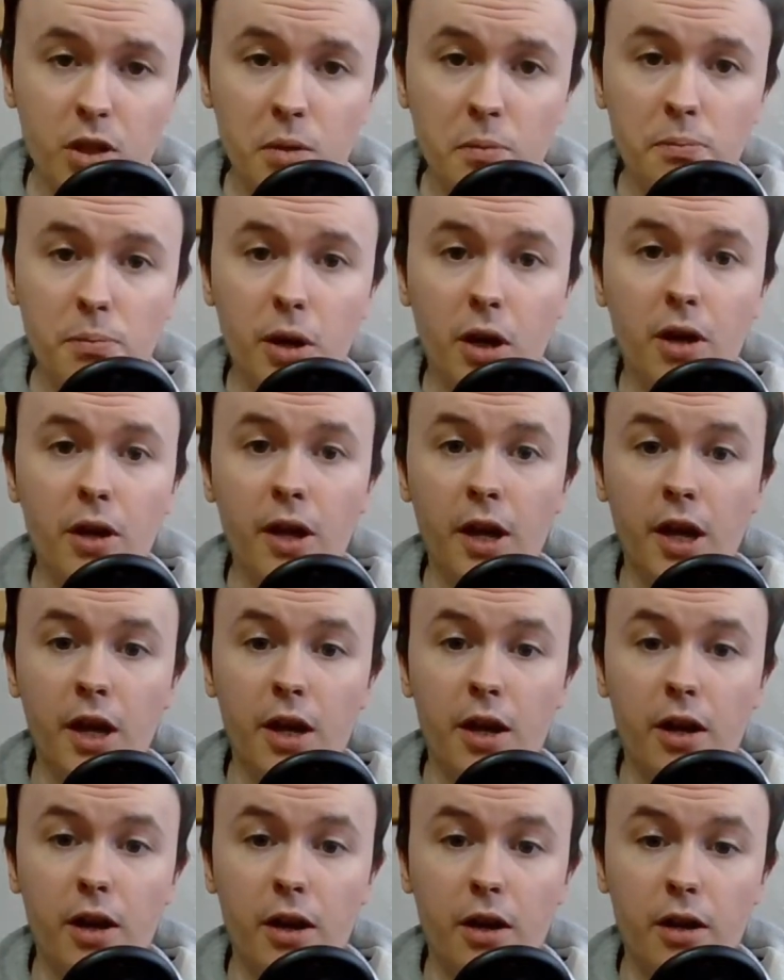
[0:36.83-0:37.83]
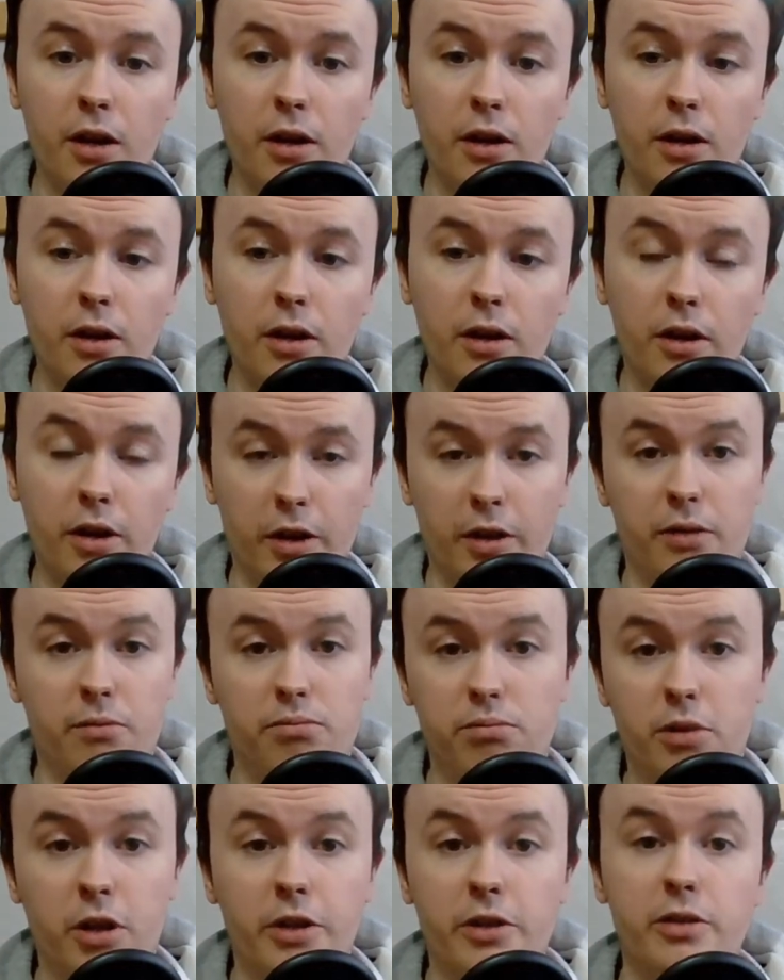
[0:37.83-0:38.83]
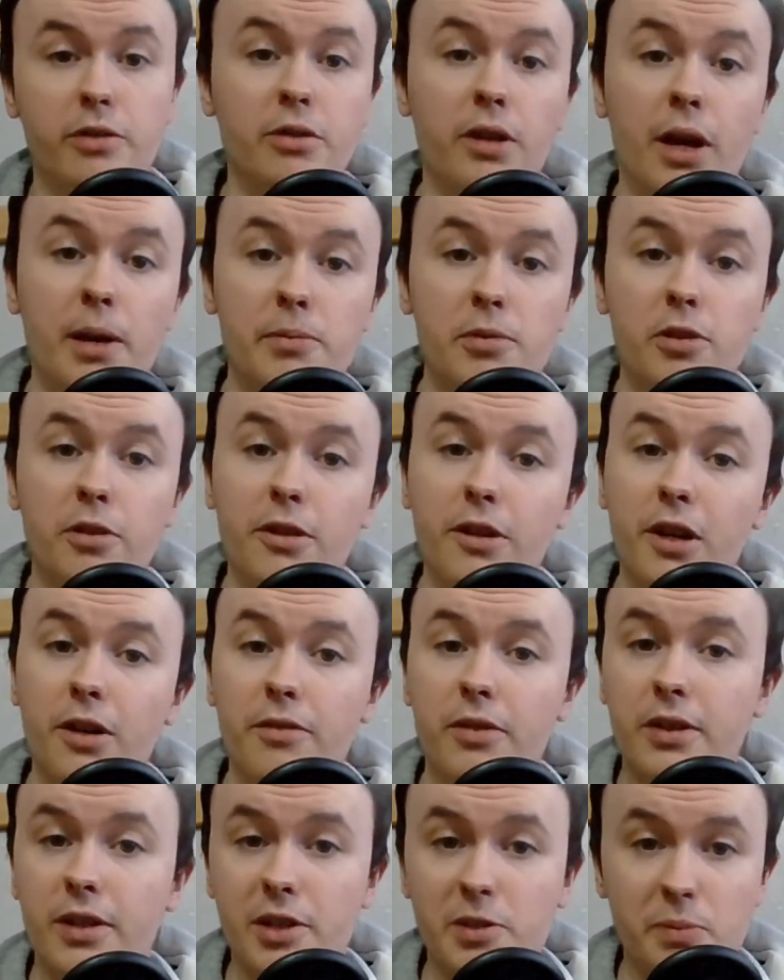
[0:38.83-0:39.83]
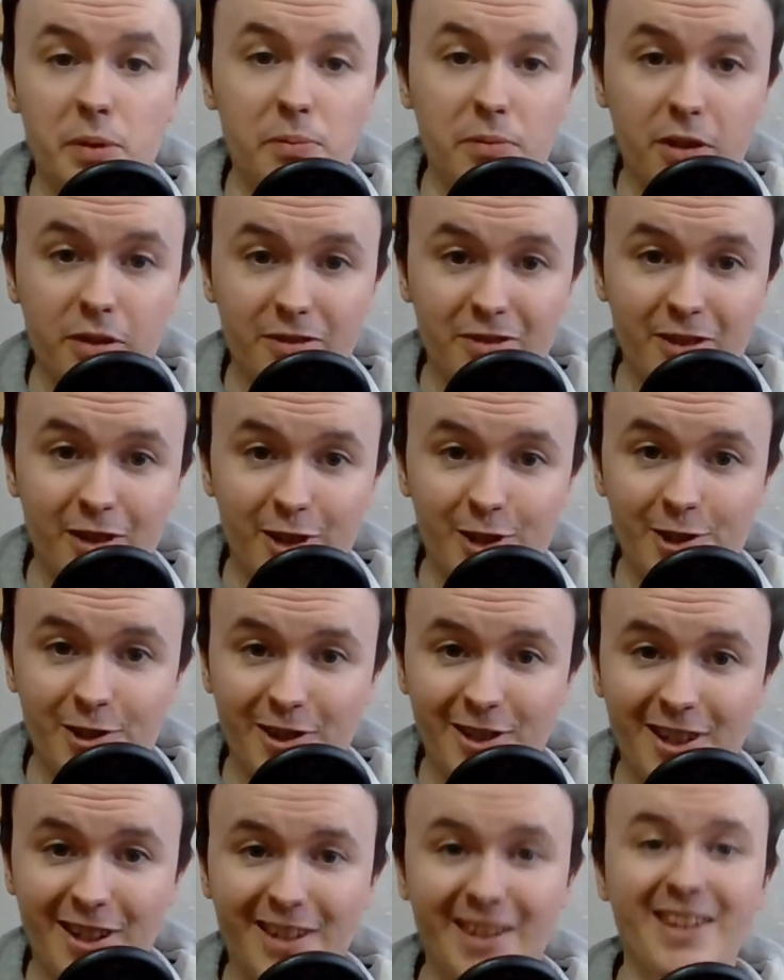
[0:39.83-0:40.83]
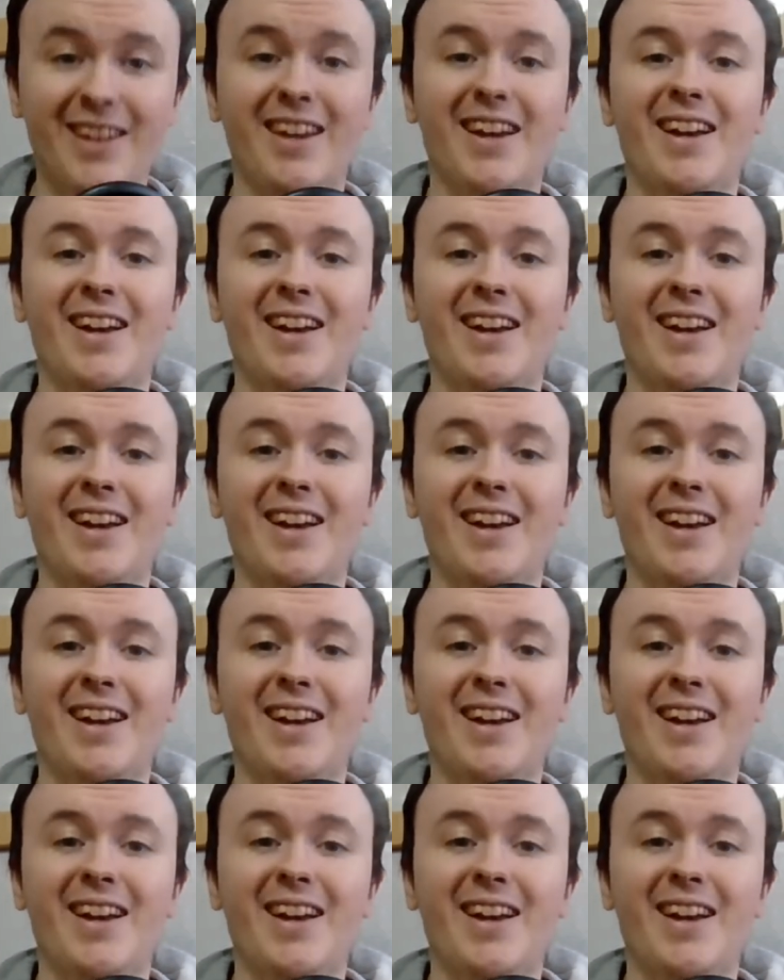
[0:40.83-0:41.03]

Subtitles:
but I absolutely love it. That's my plug for archery done.